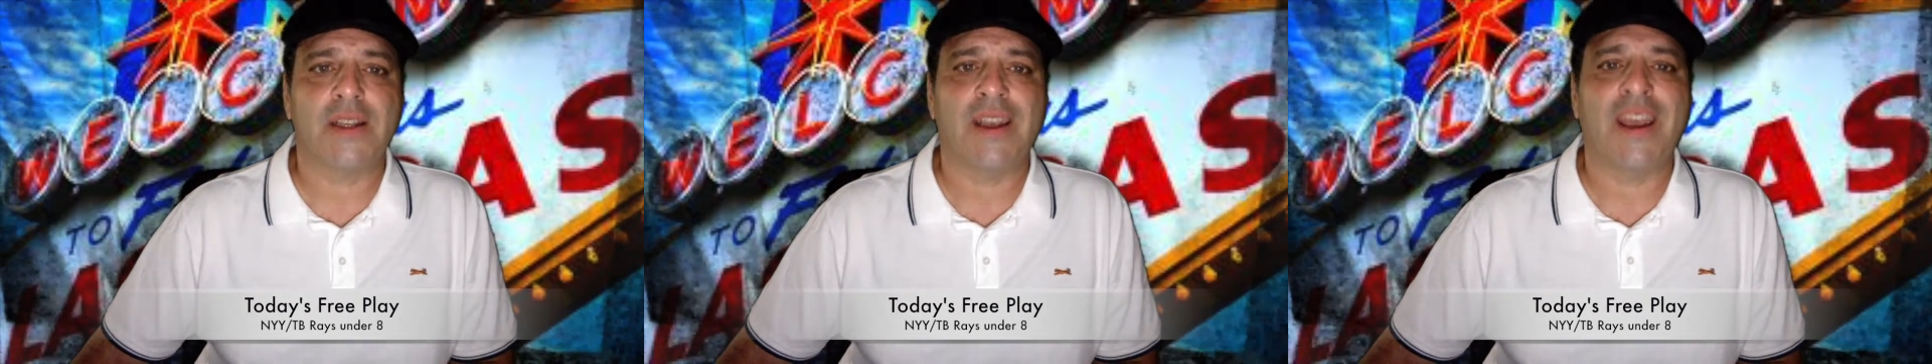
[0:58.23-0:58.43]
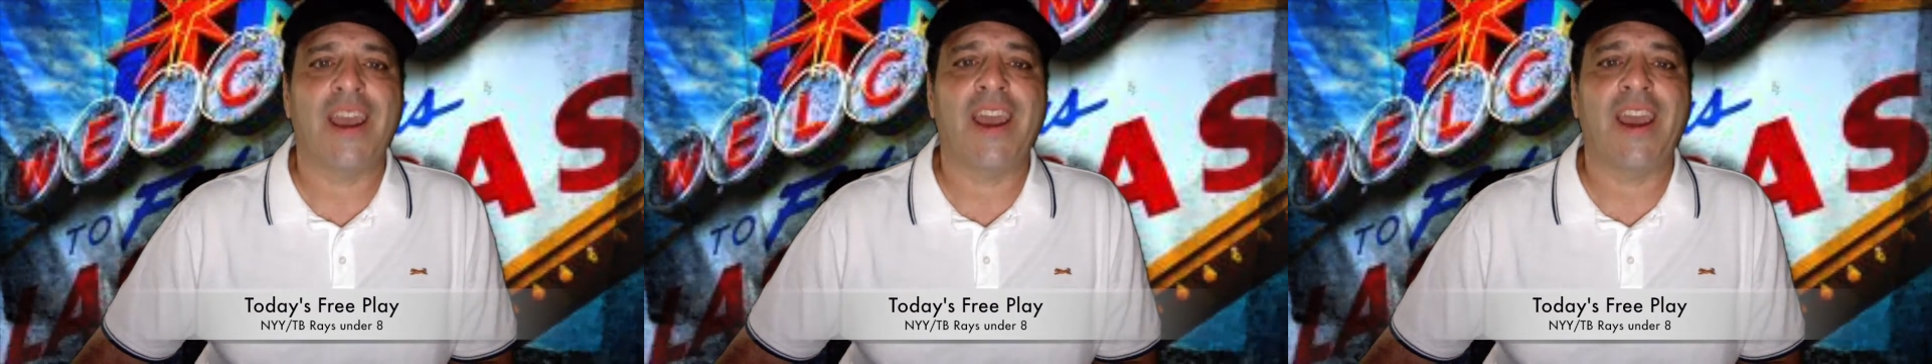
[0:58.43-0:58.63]

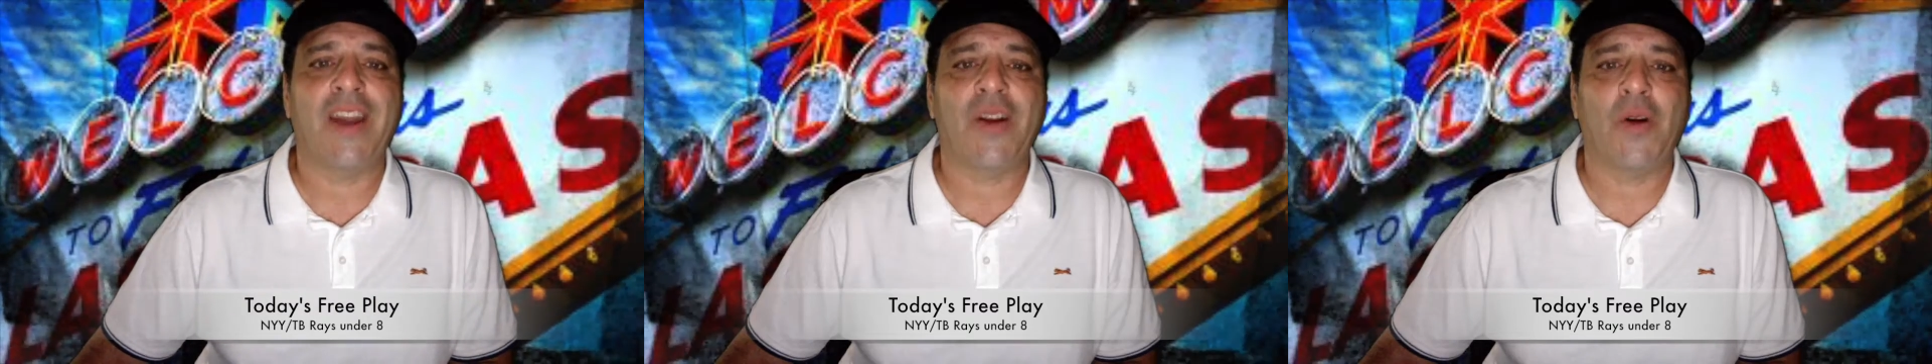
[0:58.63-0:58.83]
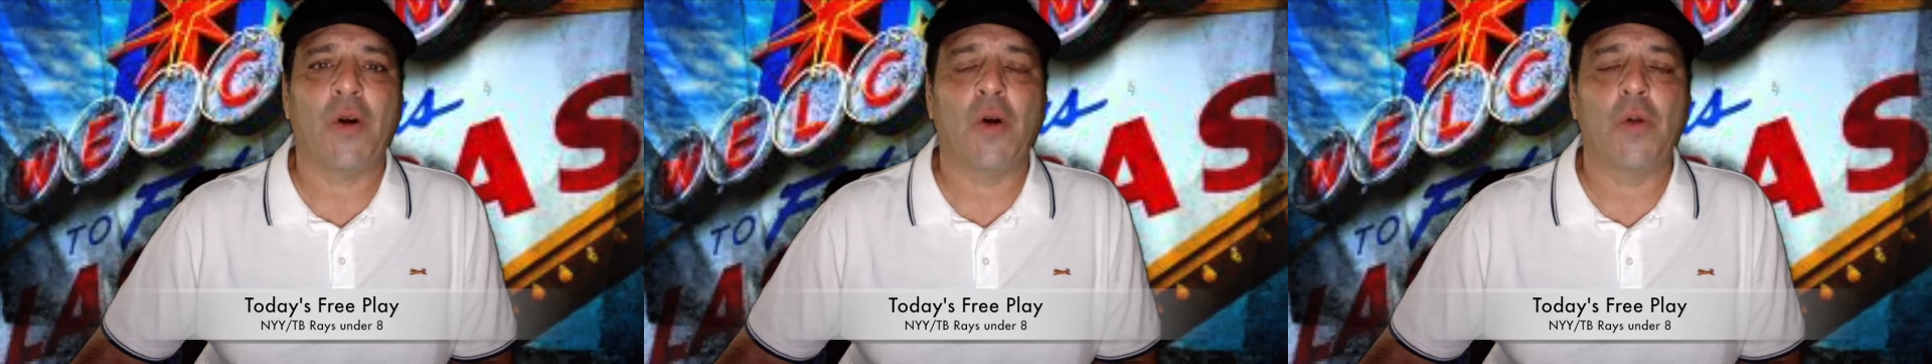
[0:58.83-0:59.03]
at
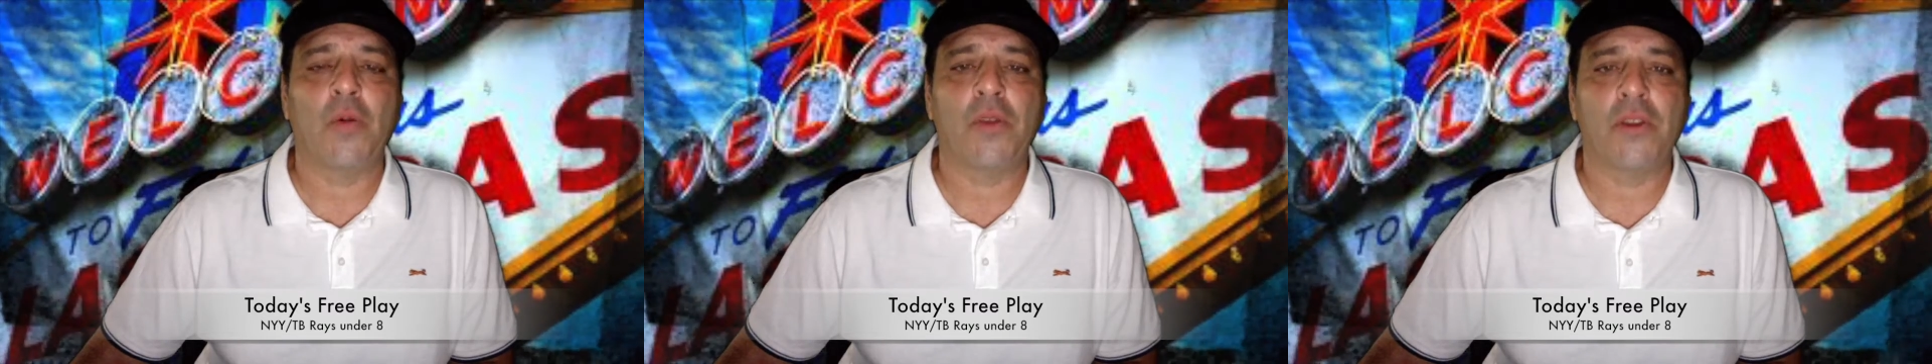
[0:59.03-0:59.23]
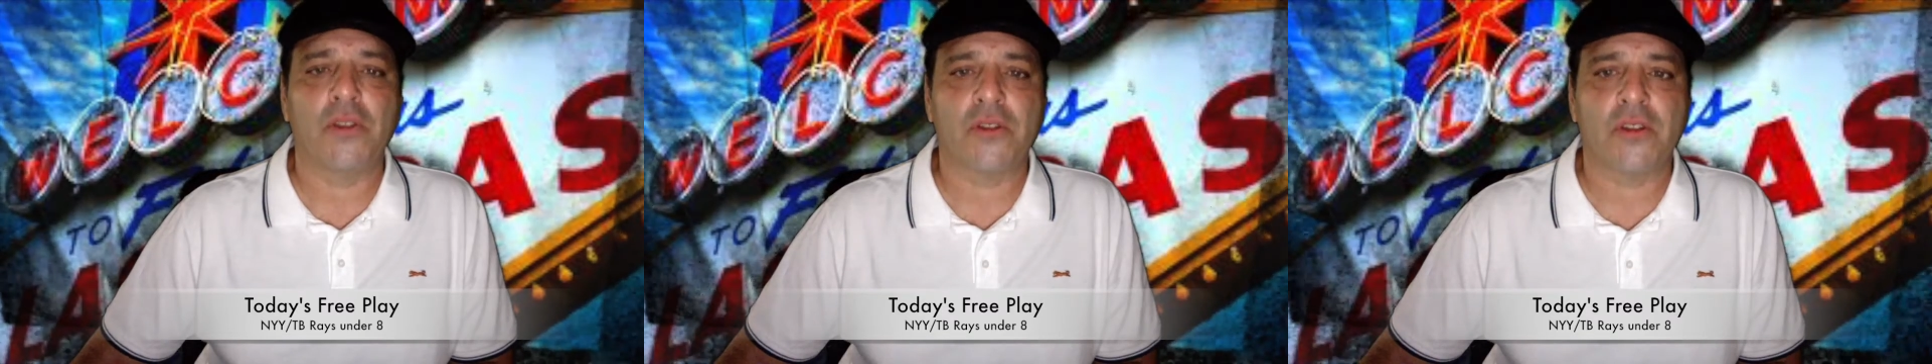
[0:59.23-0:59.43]
home
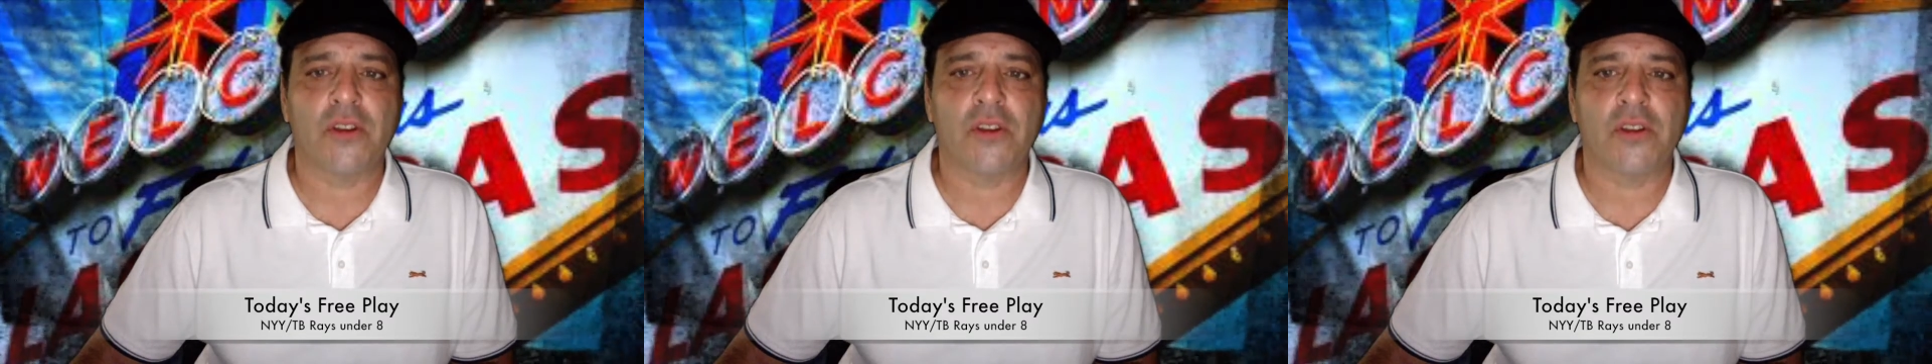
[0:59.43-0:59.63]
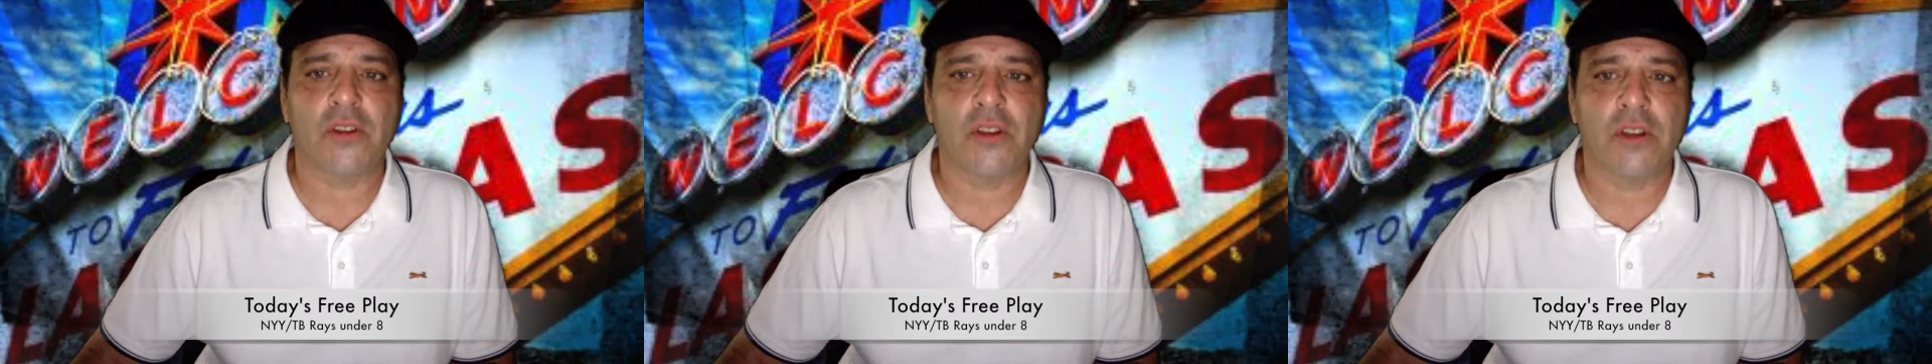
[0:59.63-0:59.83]
this
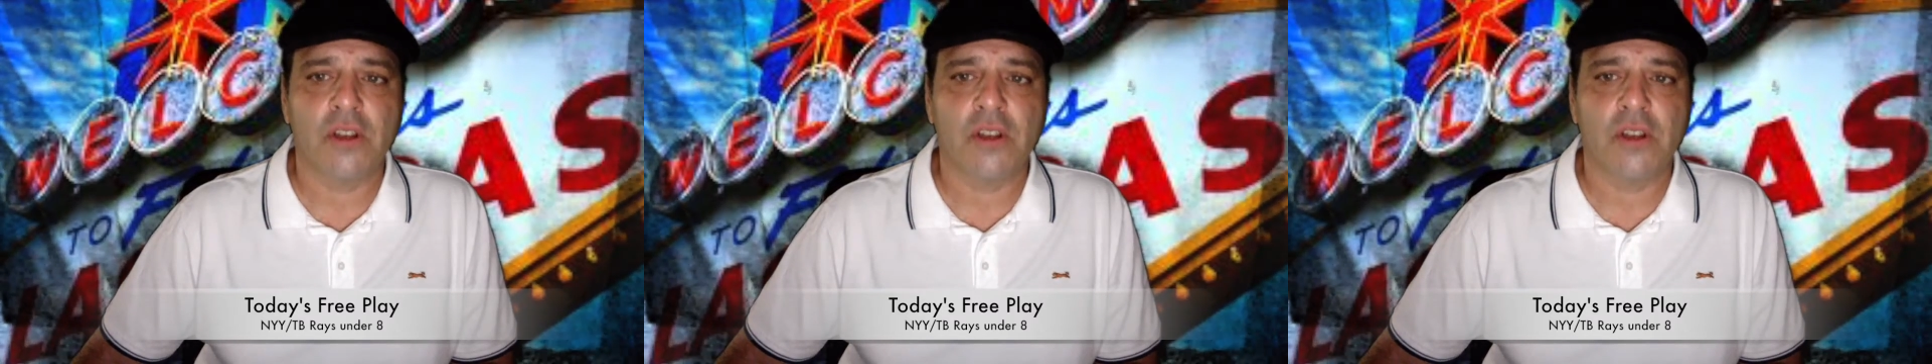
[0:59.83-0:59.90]
season.